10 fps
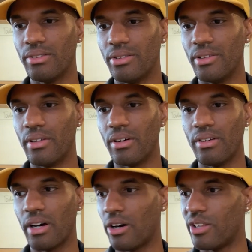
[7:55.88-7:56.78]
you,
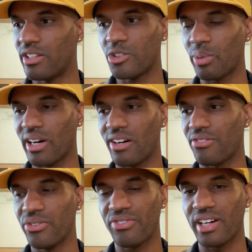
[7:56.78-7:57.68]
uh, on this
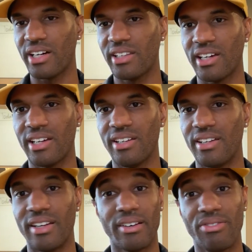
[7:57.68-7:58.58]
path you find that
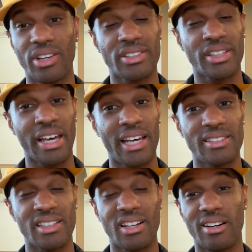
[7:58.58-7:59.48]
none of us
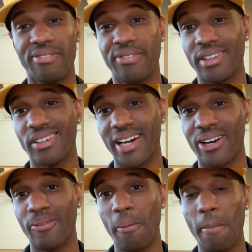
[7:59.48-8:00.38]
has it all figured
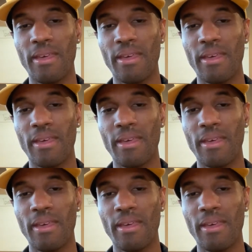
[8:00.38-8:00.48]
out,